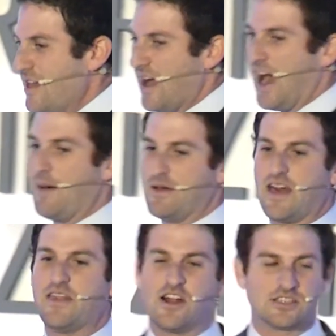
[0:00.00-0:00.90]
And
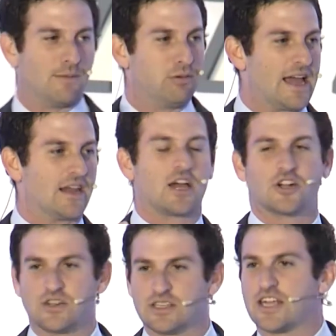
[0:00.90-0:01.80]
then there's the blatant
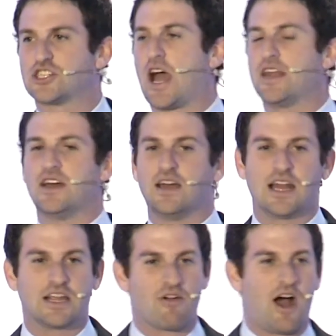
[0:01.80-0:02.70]
countries like China and
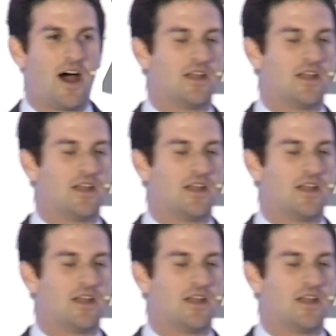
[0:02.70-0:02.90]
Iran